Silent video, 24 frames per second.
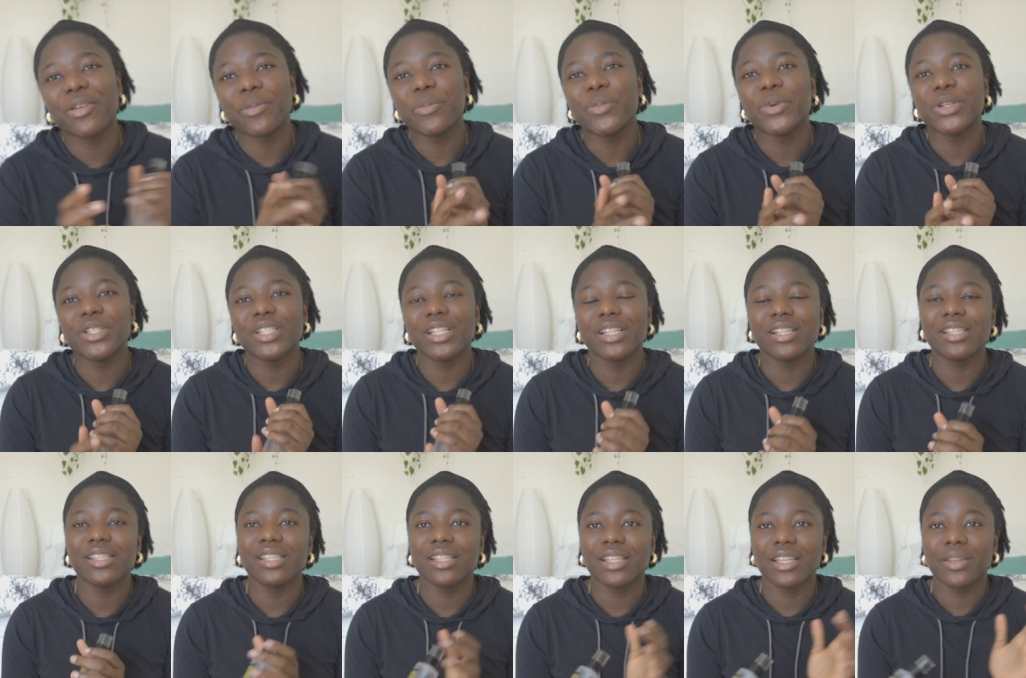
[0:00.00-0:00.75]

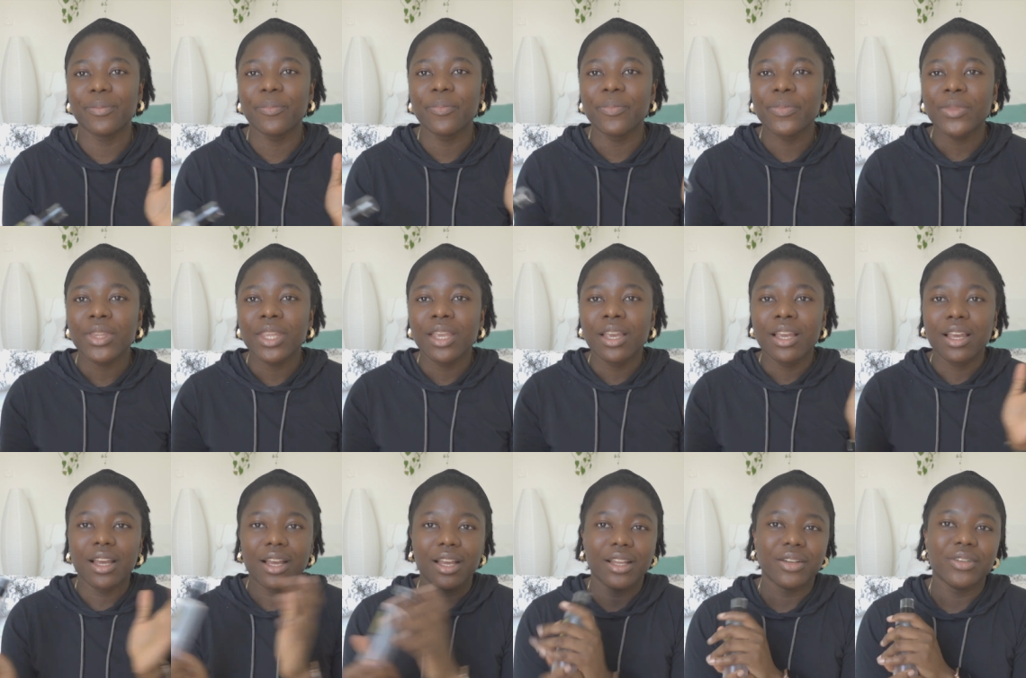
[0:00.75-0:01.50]
repurchasing
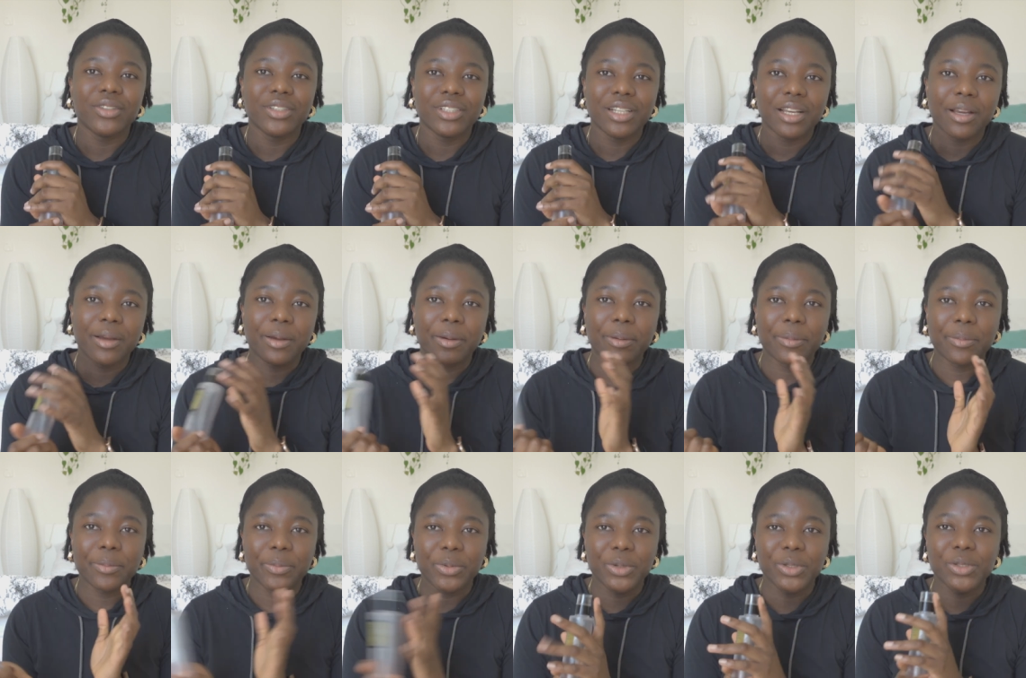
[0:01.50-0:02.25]

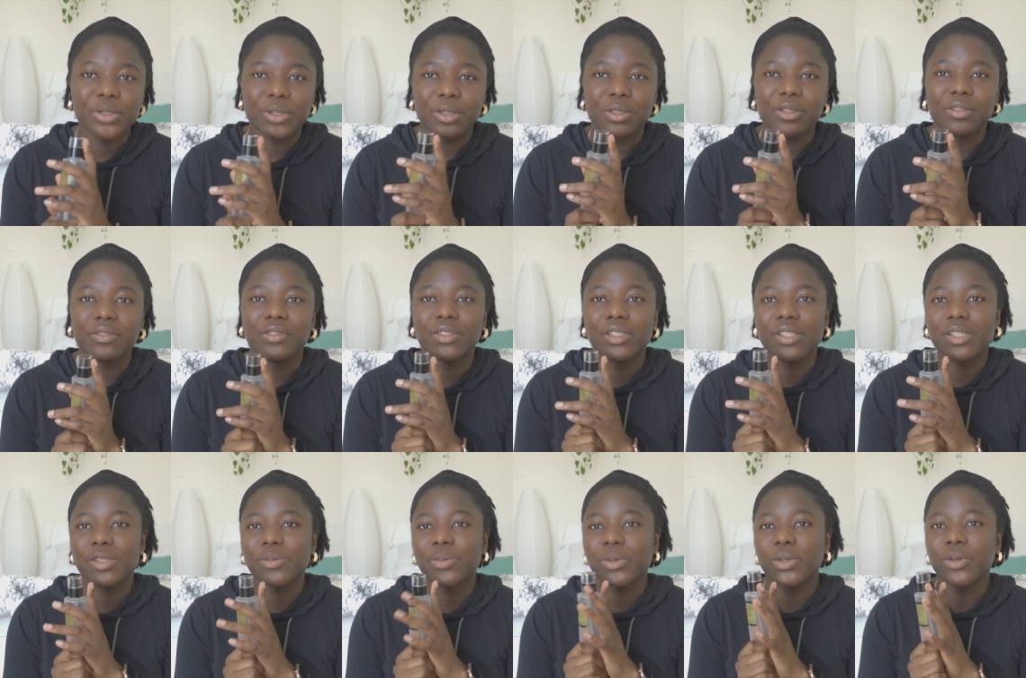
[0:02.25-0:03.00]
another bottle of
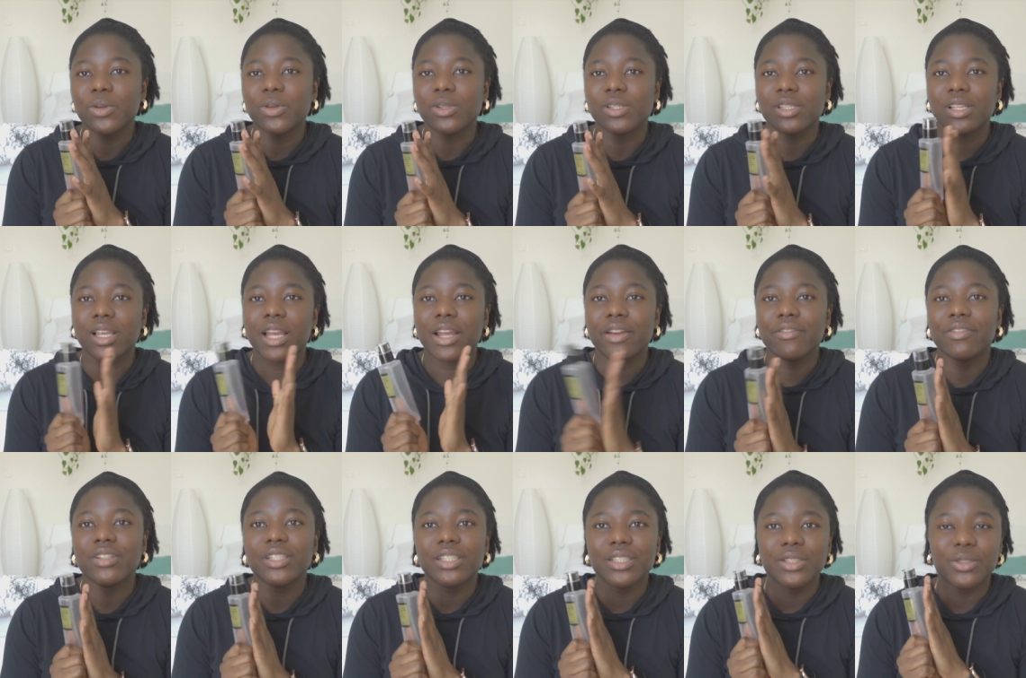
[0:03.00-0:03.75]
this because I
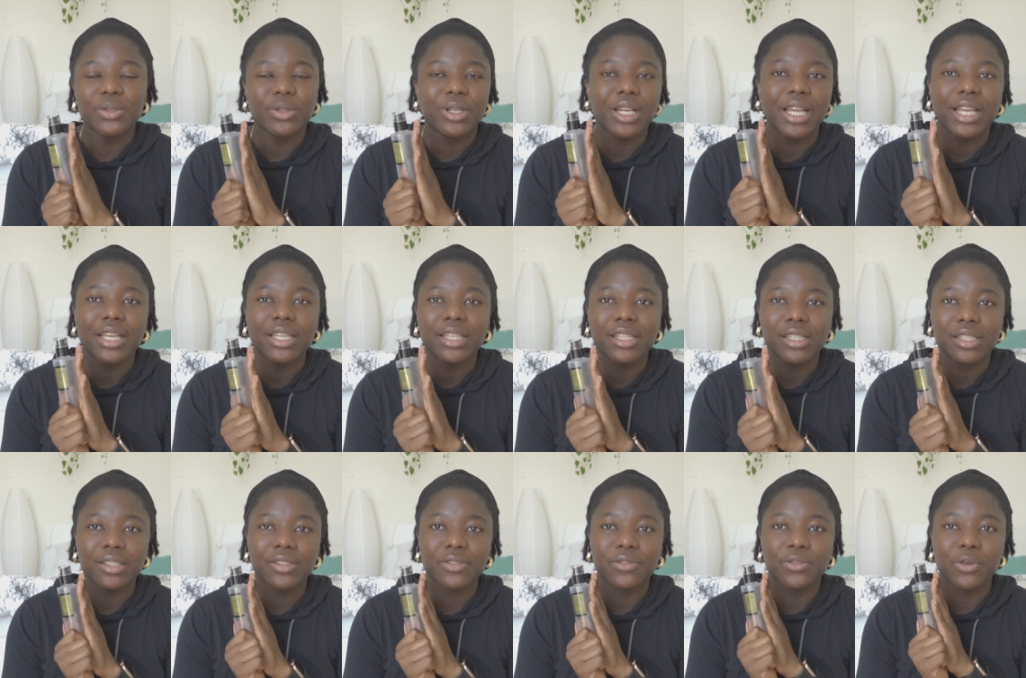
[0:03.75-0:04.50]
really do
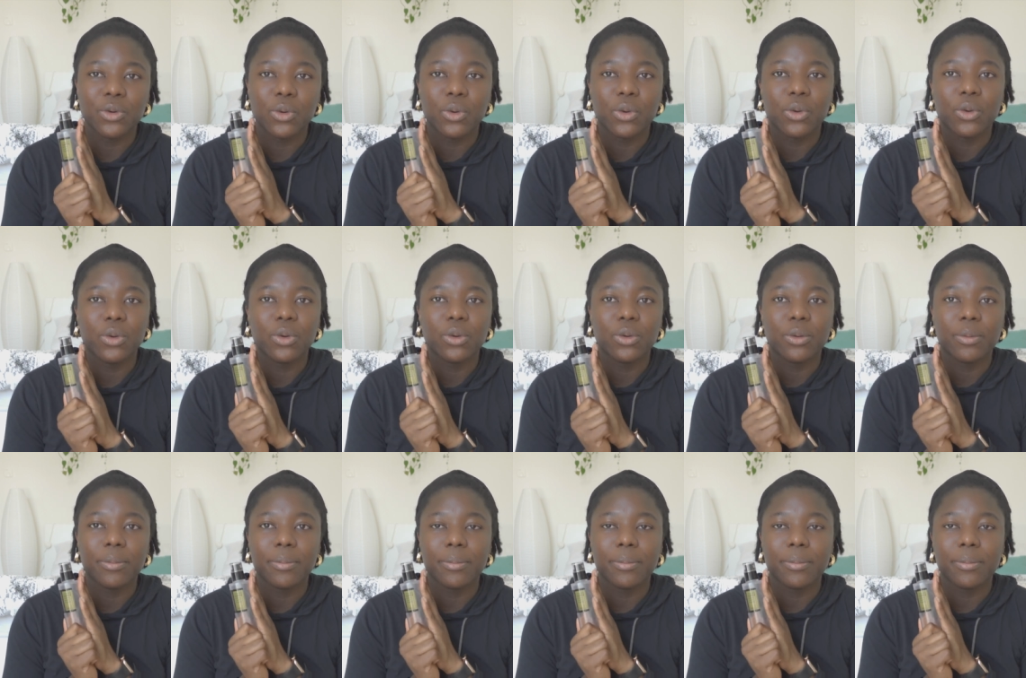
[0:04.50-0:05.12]
like it for